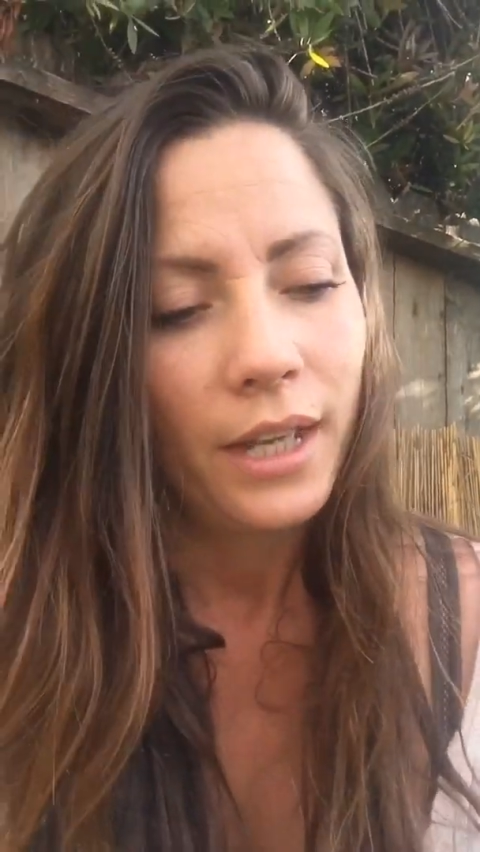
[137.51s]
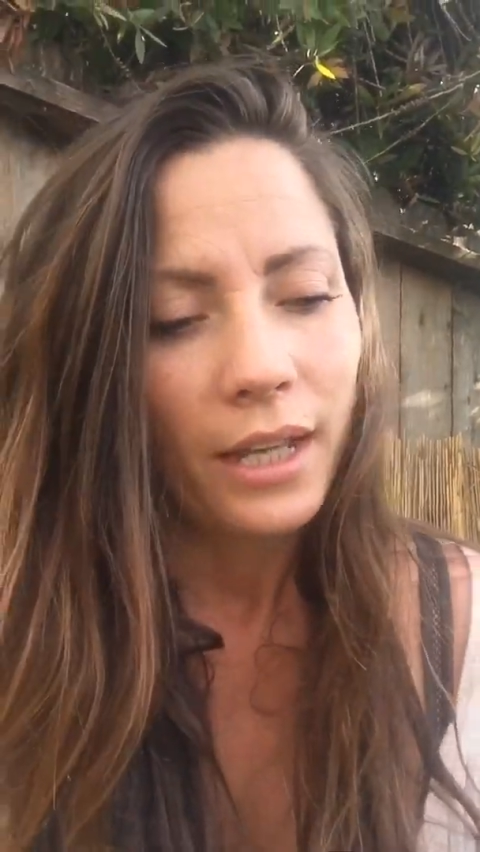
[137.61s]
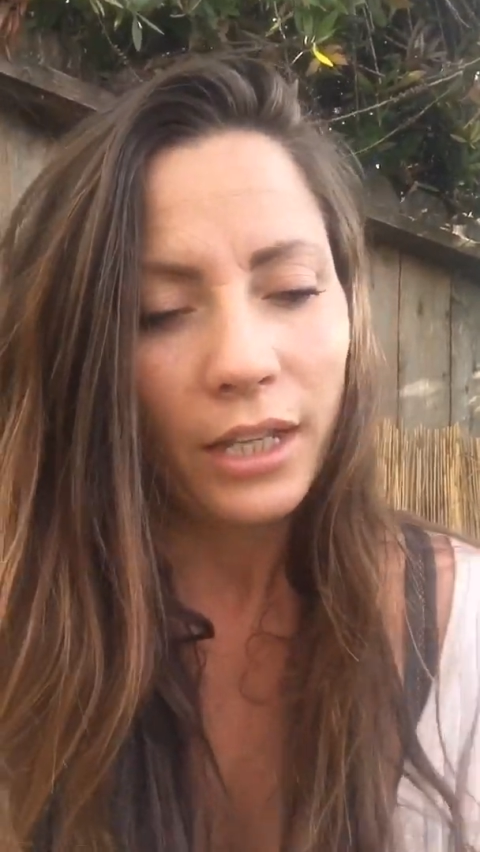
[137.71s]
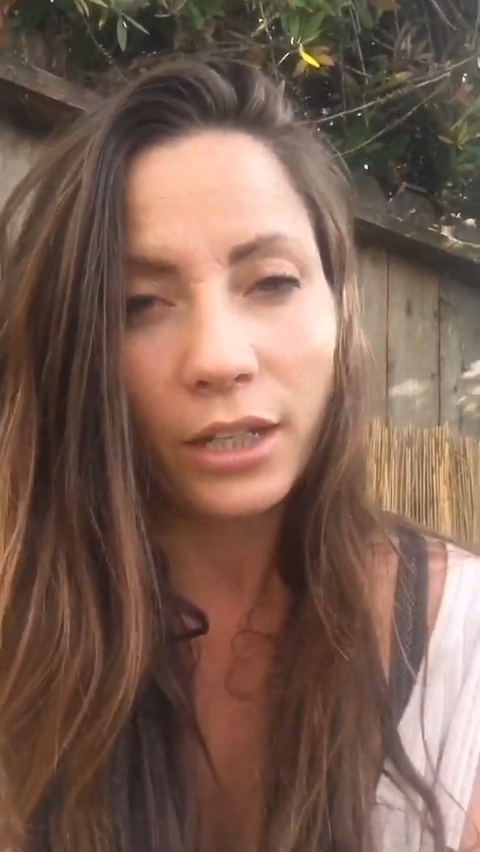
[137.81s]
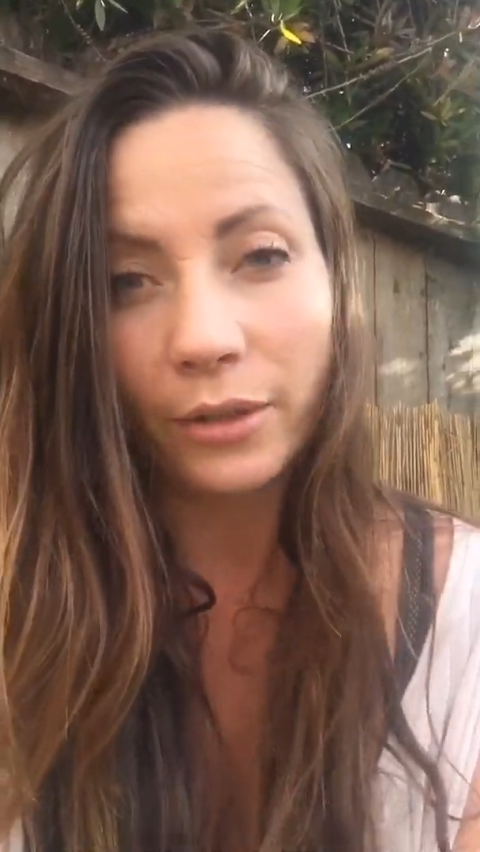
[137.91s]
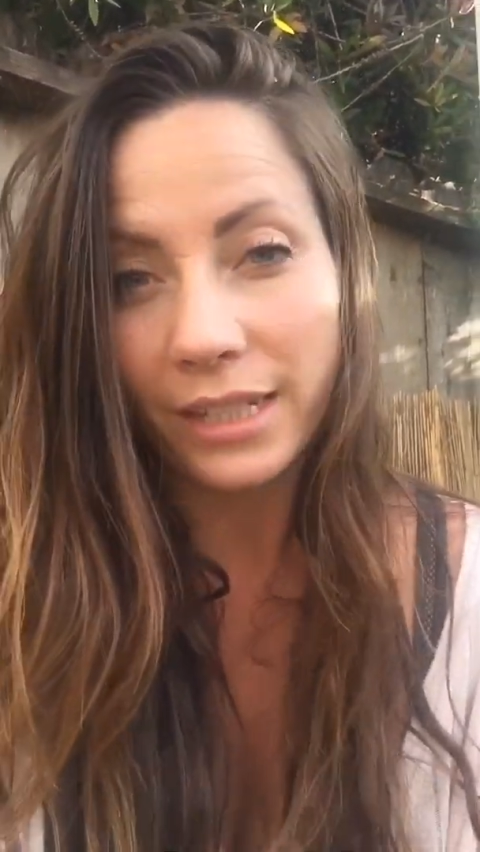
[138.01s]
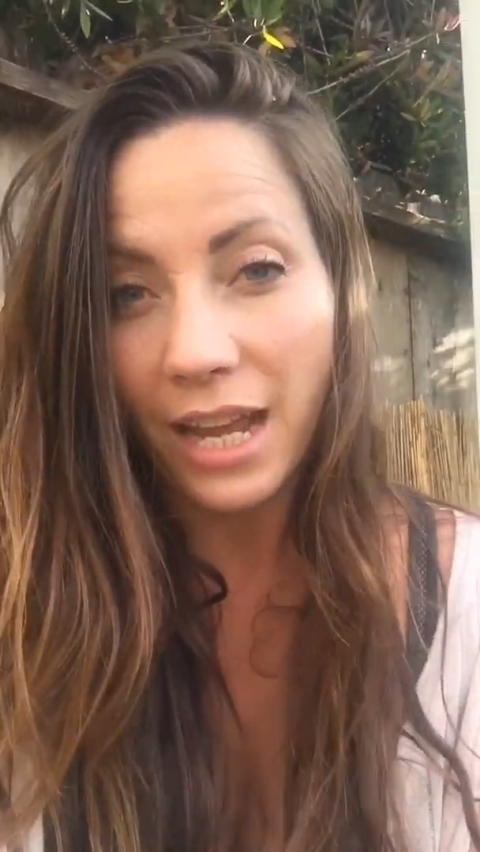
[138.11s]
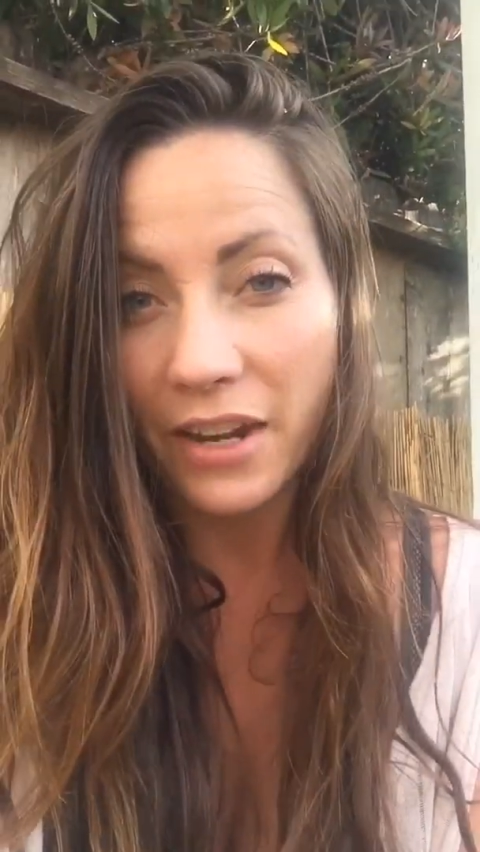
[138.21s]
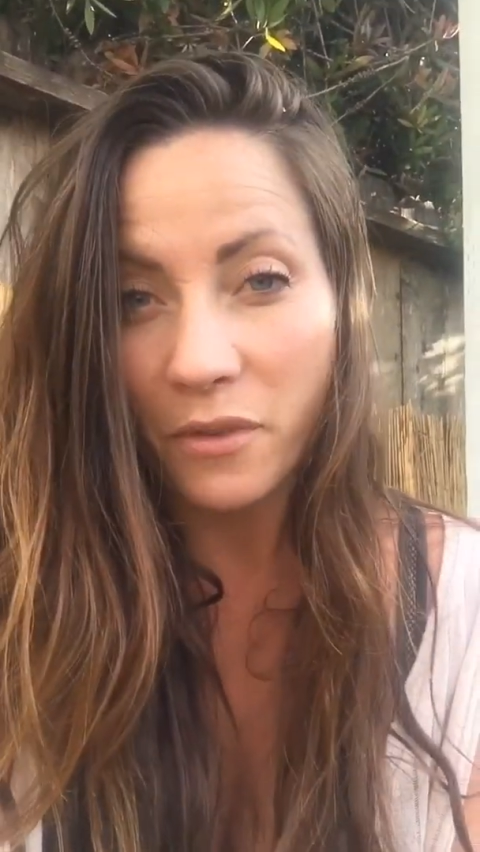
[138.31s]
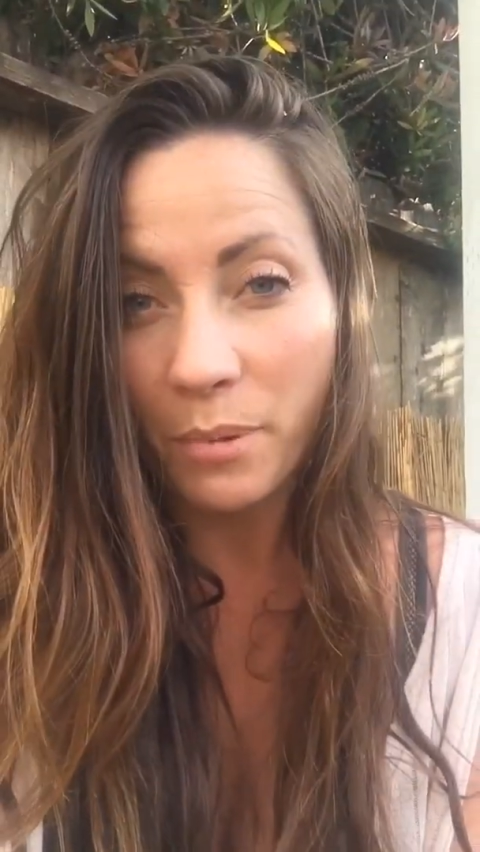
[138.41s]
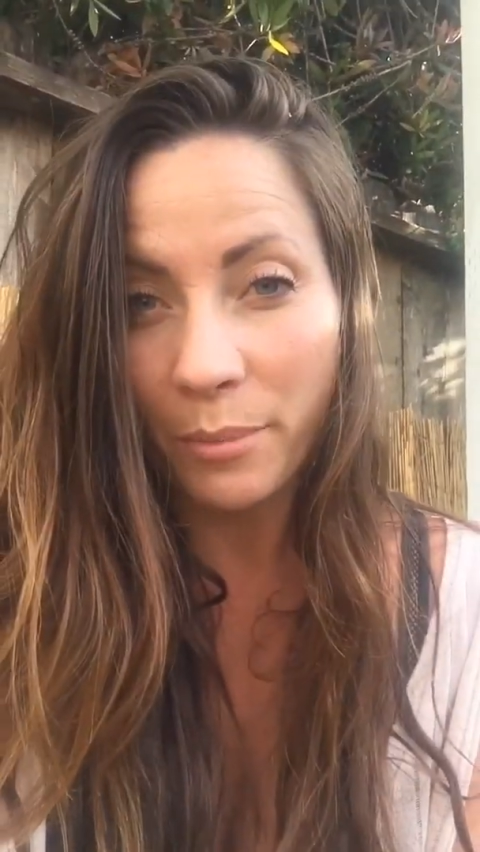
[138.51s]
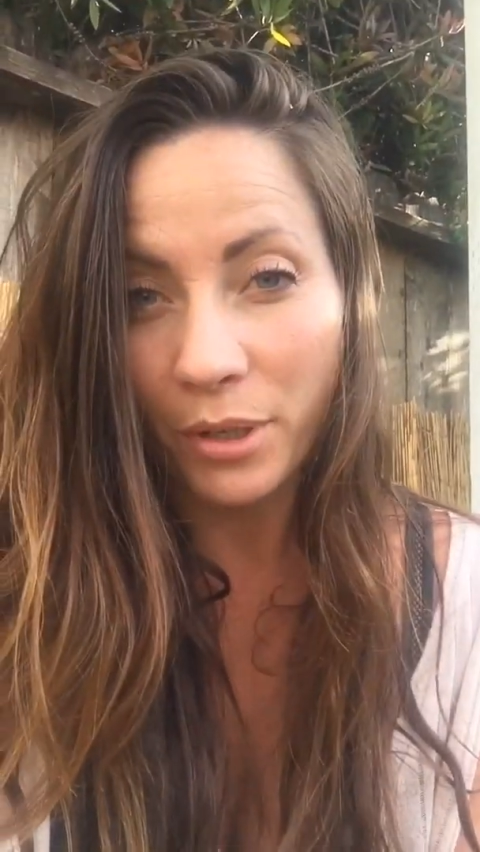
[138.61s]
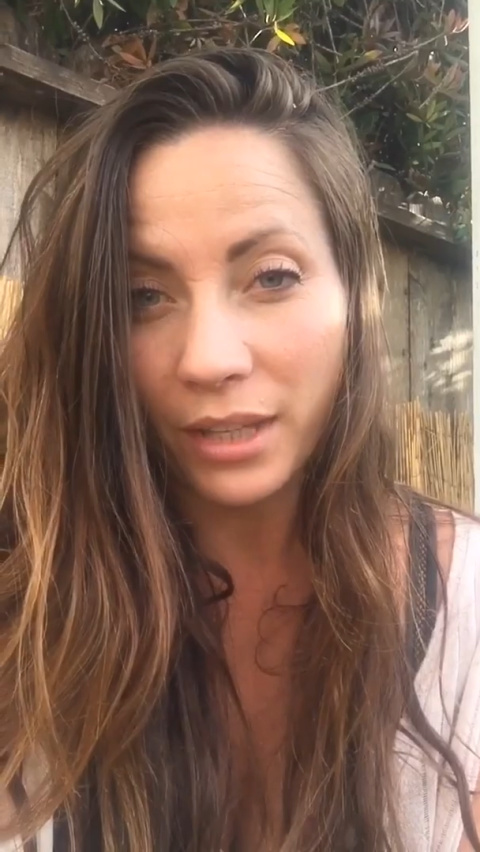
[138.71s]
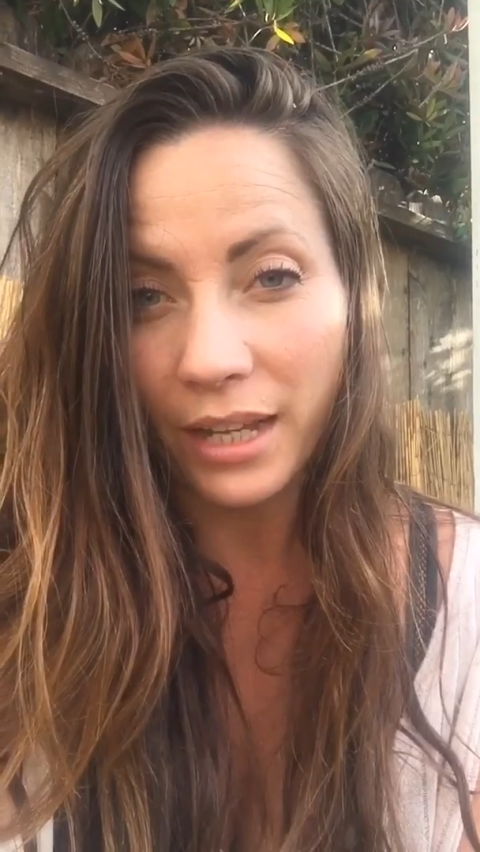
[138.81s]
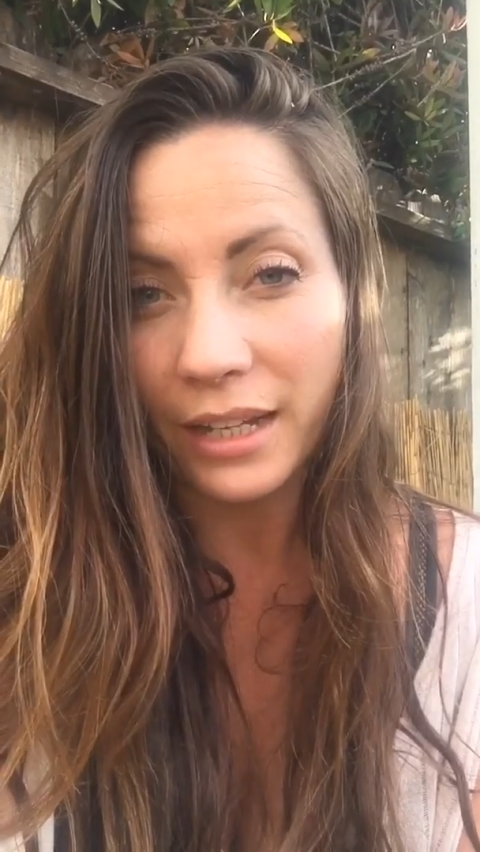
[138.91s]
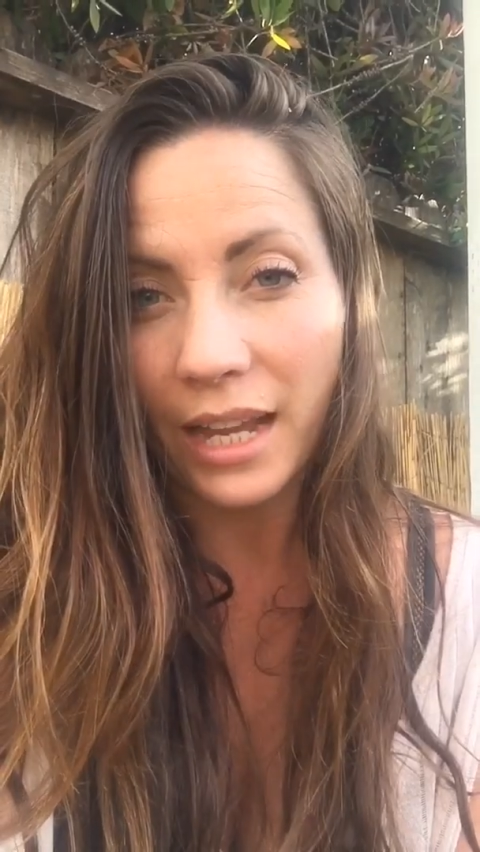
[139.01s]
it's kind of a bummer that it